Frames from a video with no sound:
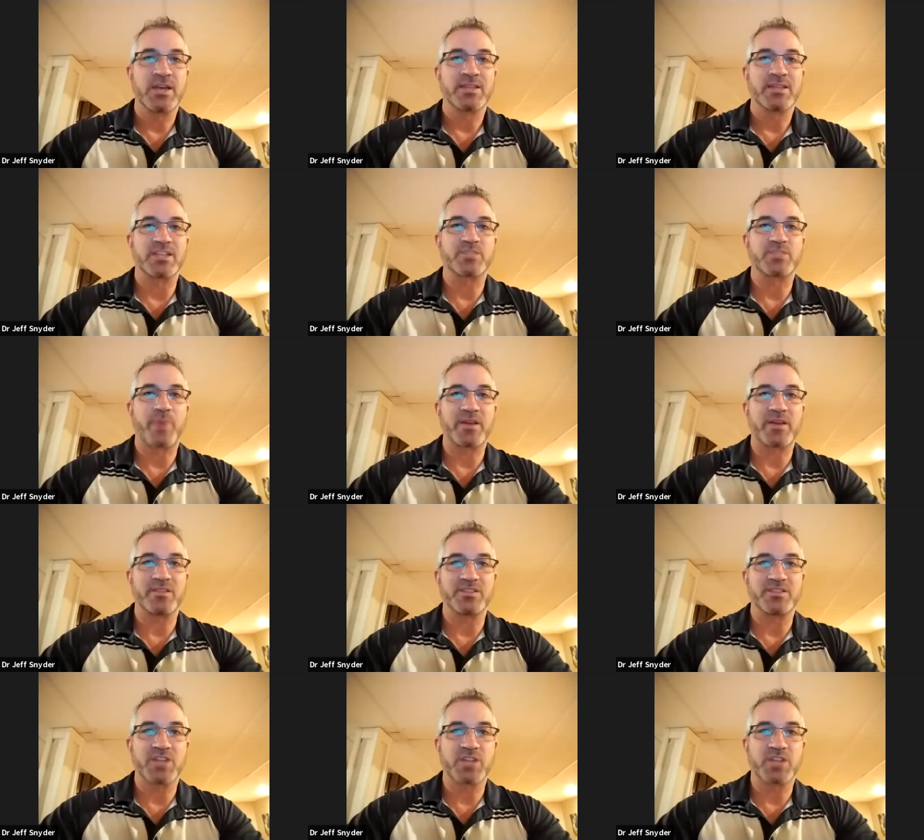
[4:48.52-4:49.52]
that spinal
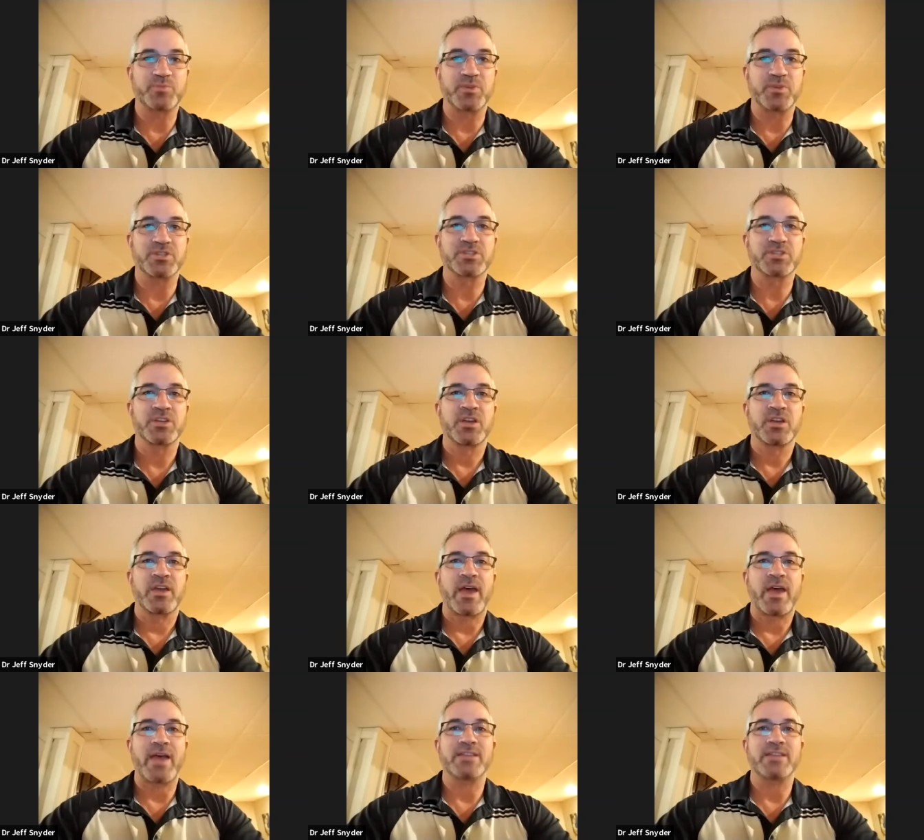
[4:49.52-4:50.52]
adjustments
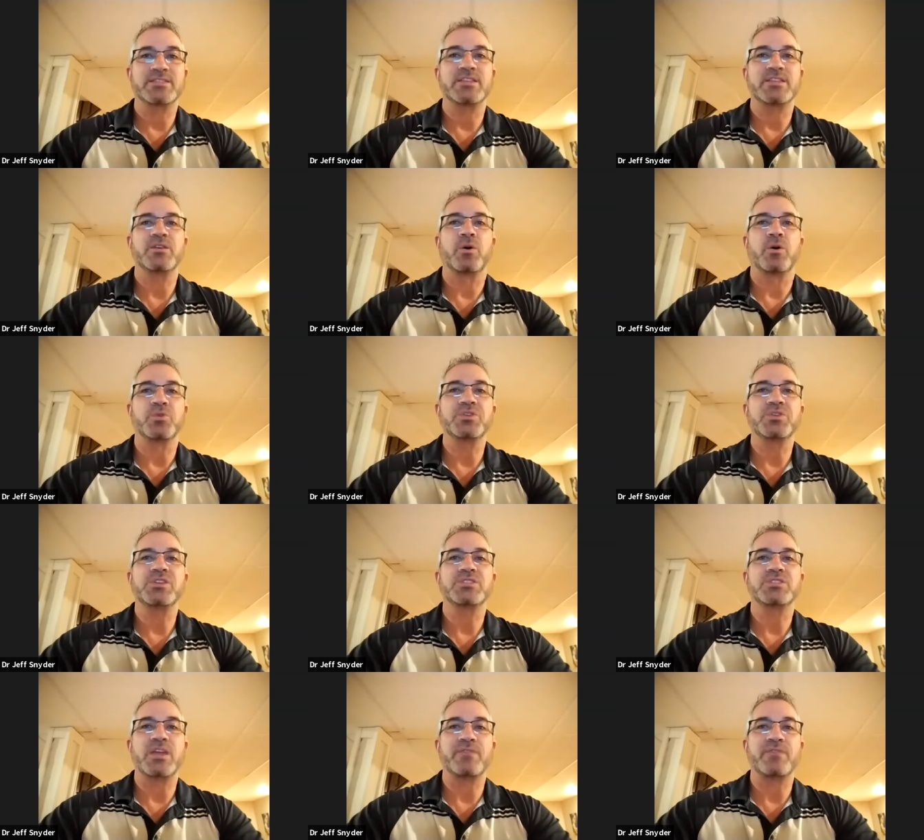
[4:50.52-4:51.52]
as the only
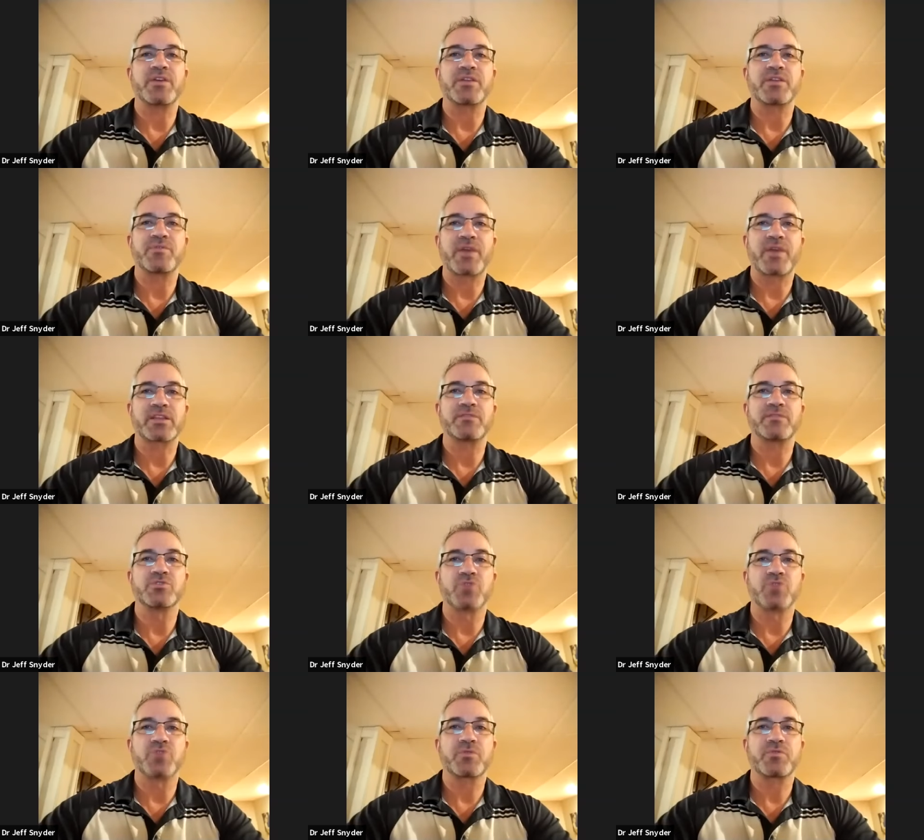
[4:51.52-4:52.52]
safe and effective
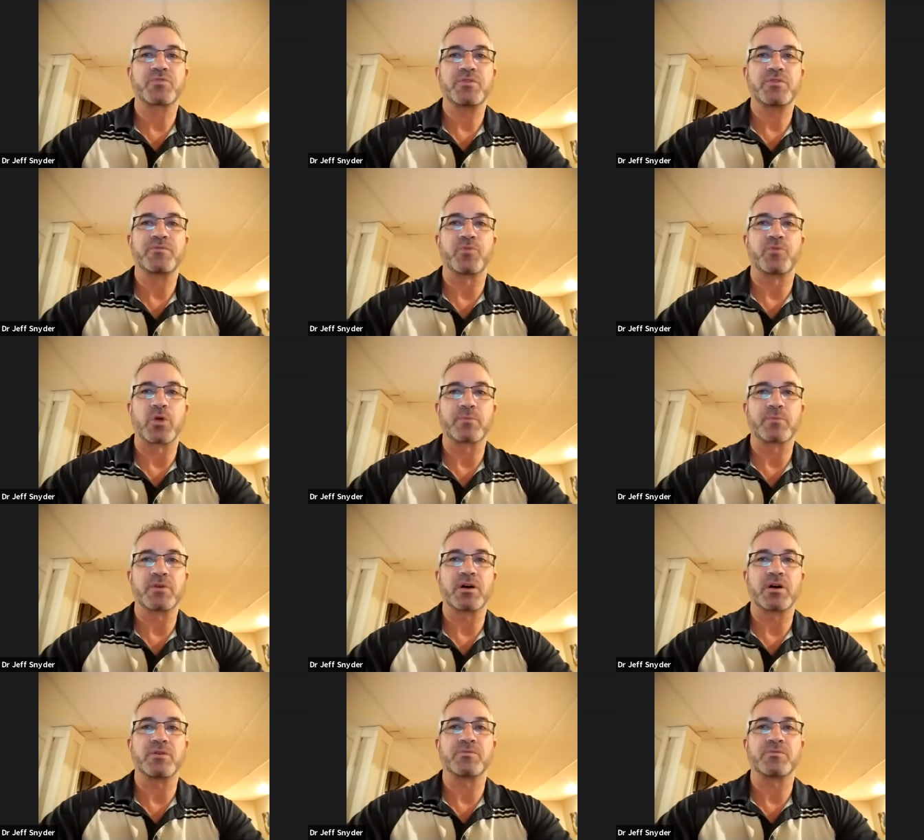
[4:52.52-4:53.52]
drug-free form
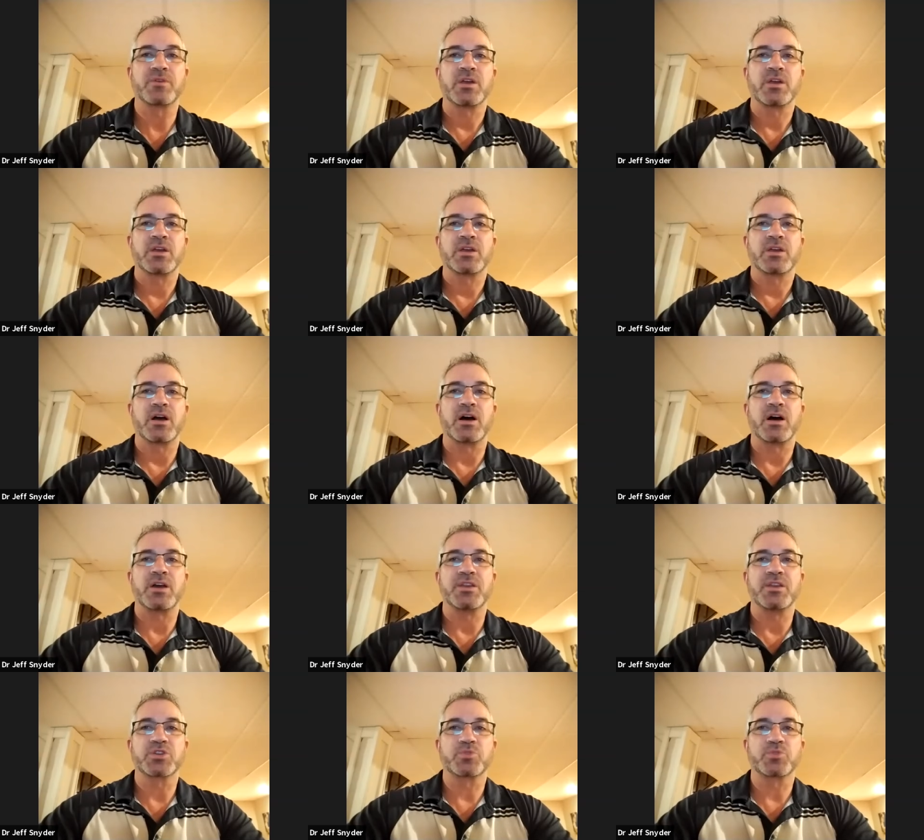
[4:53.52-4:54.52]
of uh,
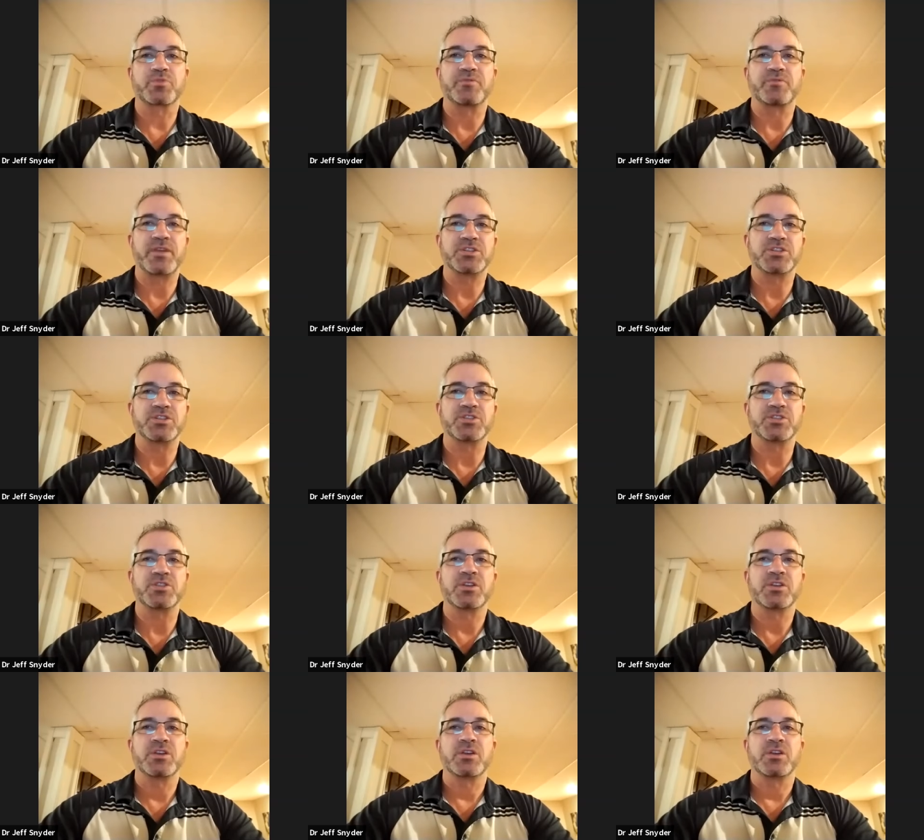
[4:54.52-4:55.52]
initial prevention
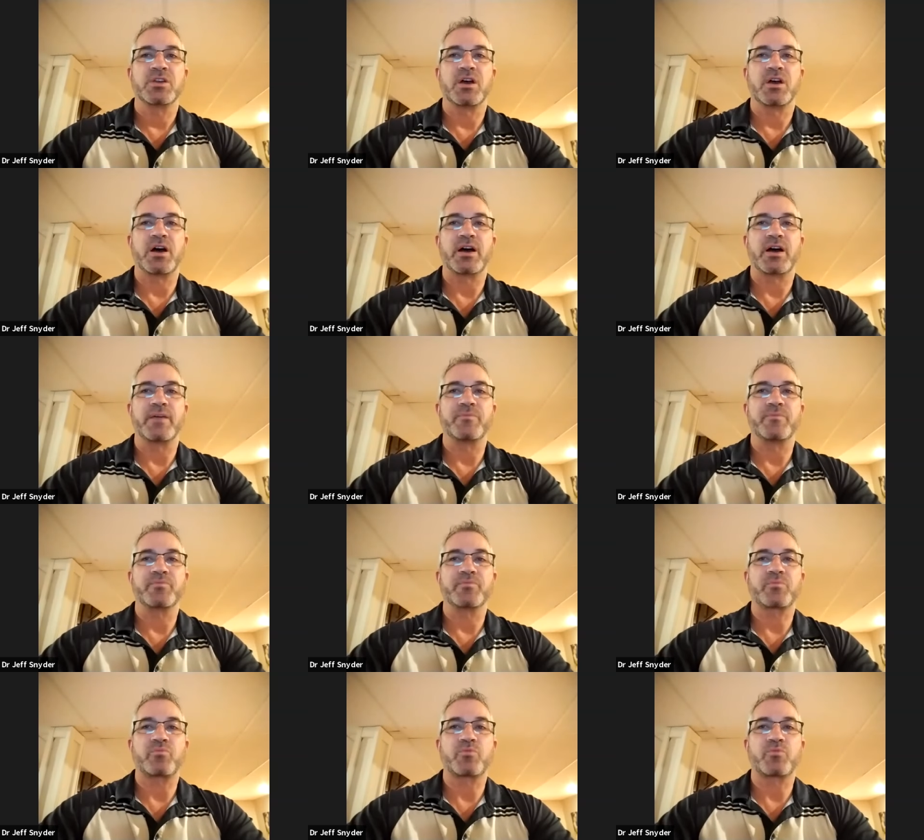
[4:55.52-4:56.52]
uh,
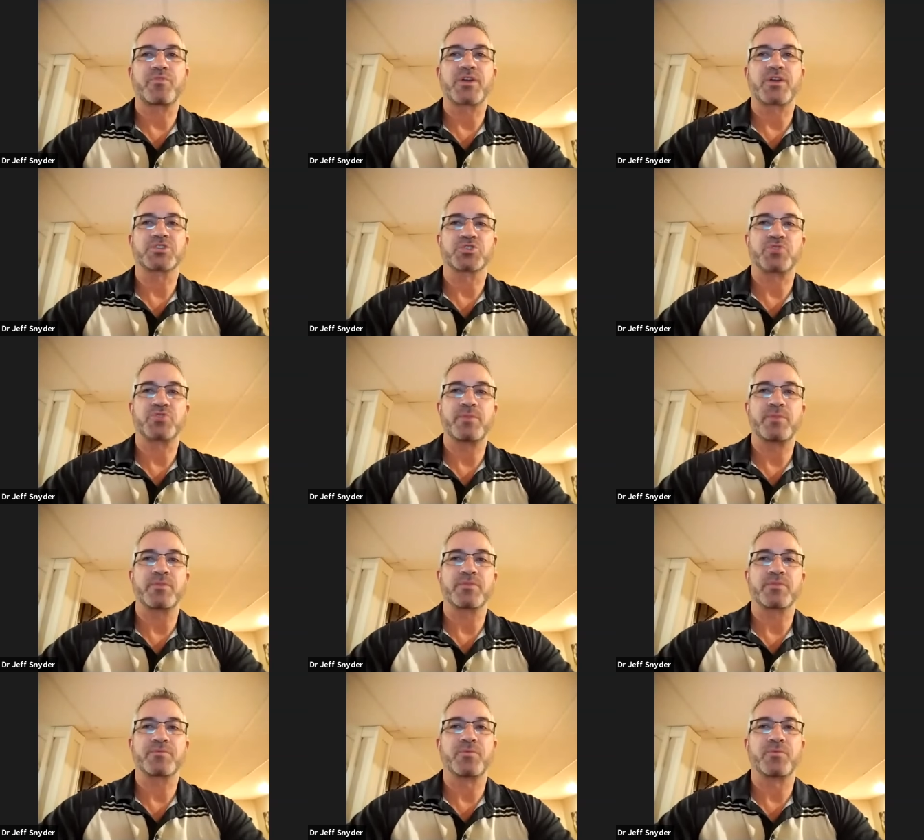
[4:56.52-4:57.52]
professional
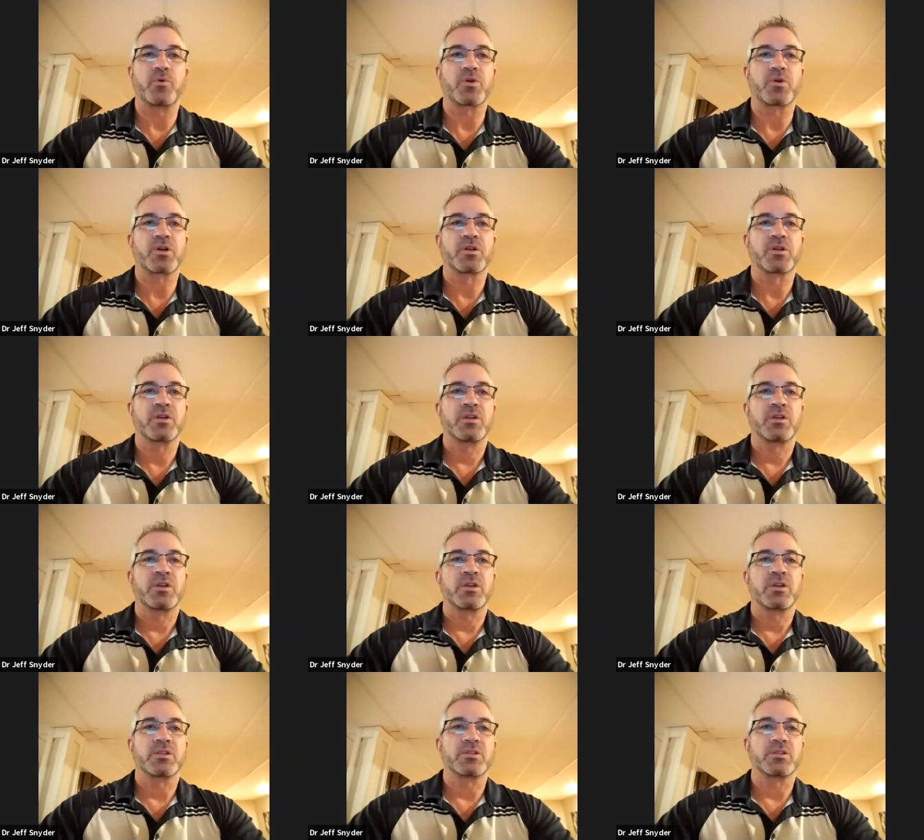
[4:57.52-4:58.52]
treatment for
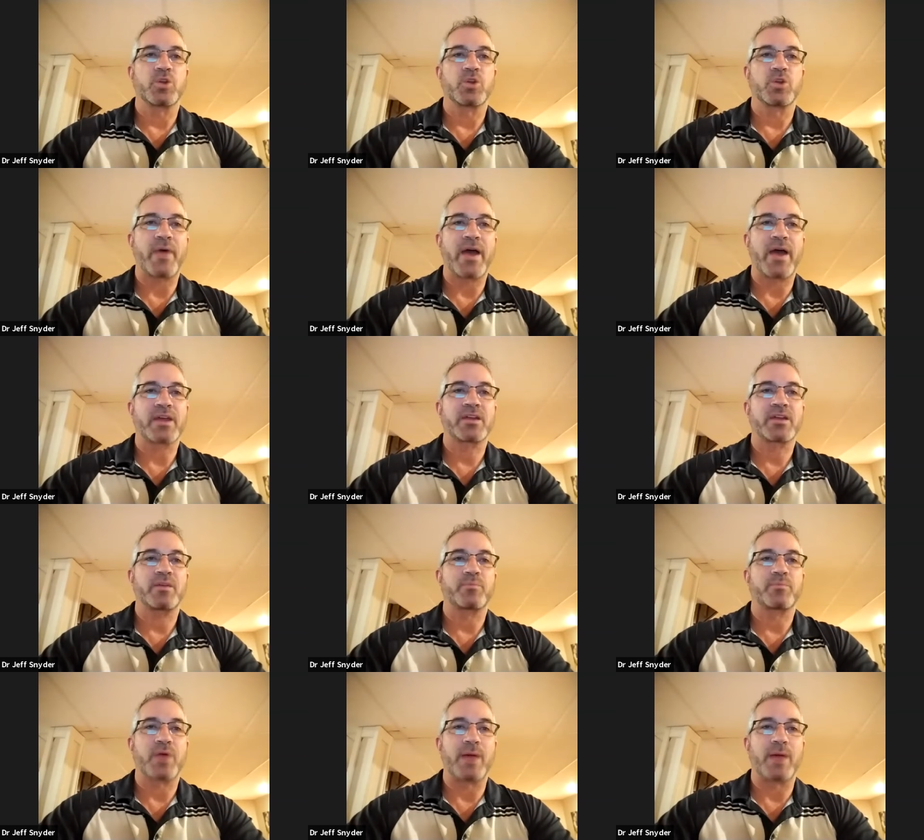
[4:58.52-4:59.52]
low back
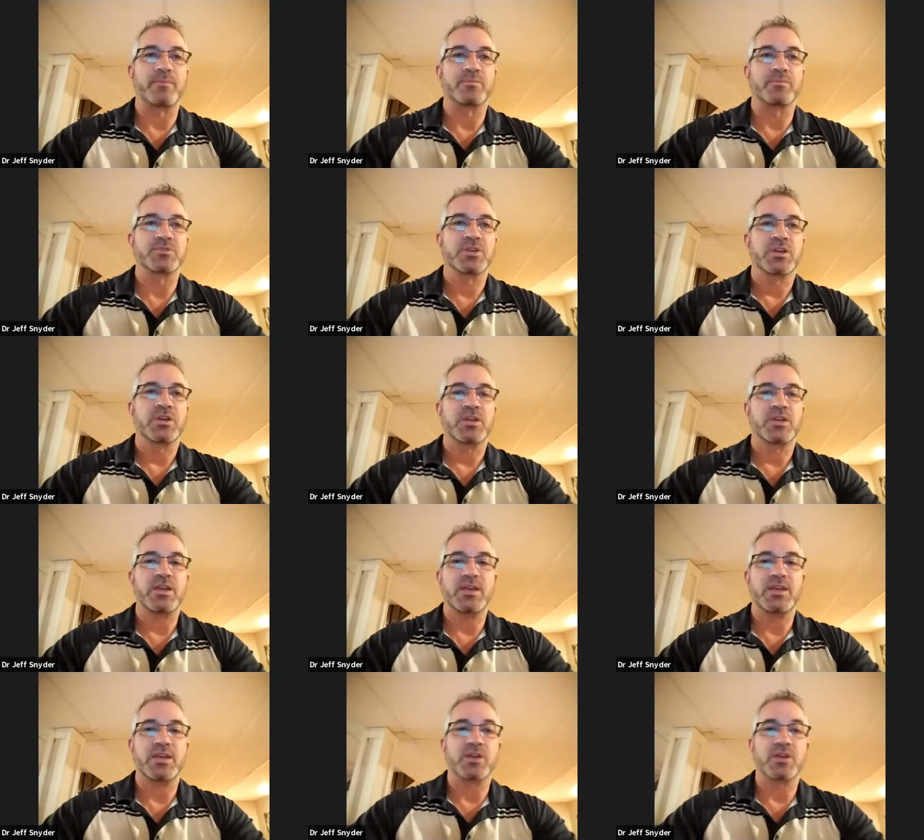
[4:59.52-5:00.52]
problems
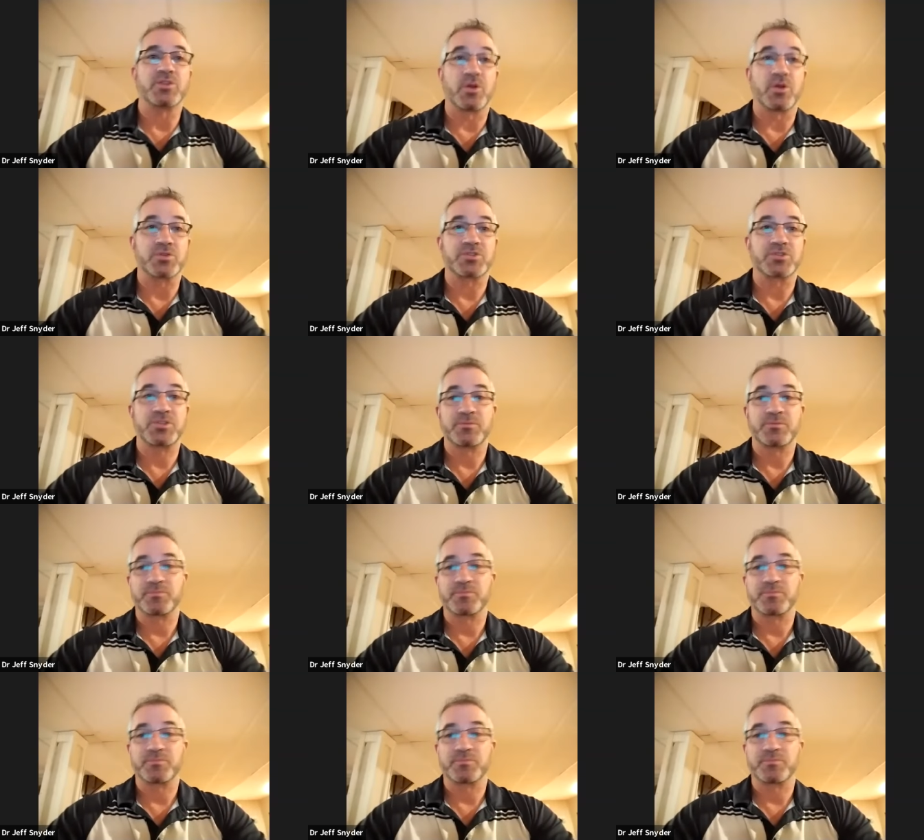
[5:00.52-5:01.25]
in adults.